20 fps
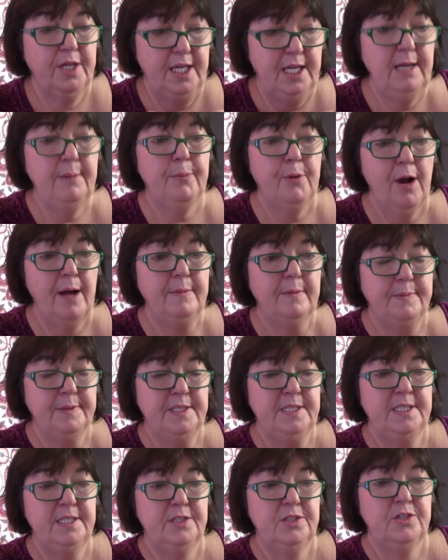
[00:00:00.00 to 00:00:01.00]
He
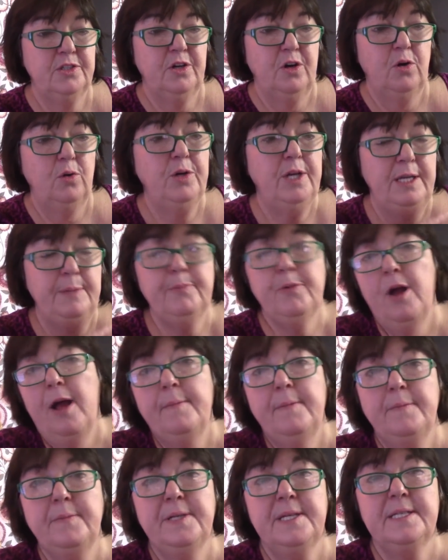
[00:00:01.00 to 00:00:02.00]
probably didn't know. He
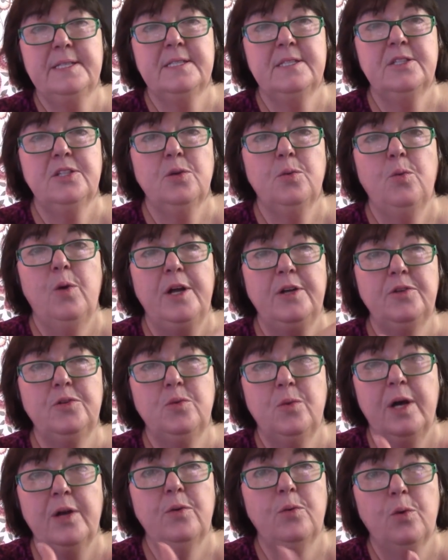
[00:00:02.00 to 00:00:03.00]
probably isn't the one
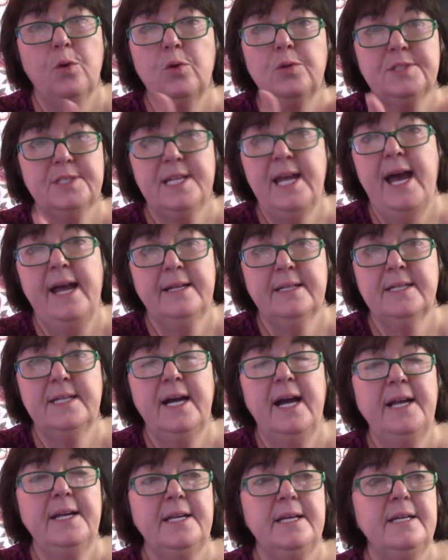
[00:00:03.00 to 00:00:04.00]
who unrolled that and
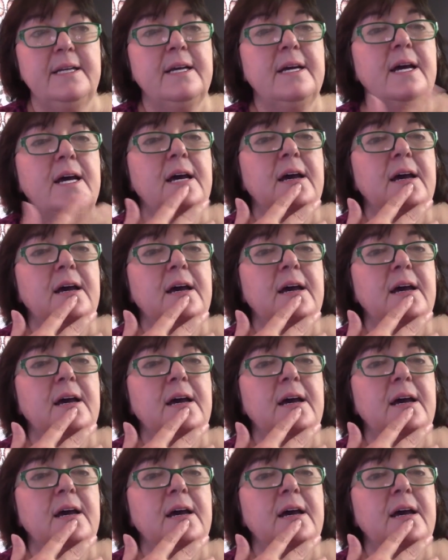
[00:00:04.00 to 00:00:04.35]
cut it.